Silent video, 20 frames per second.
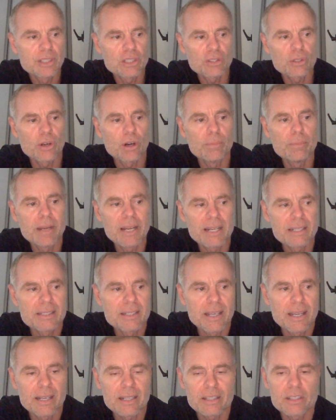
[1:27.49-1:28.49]
to start
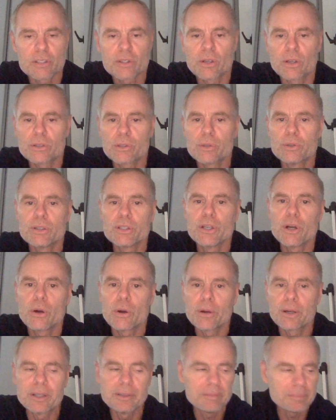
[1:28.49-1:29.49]
meditating, to start doing
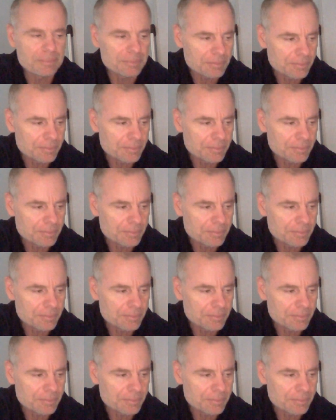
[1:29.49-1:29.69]
yoga.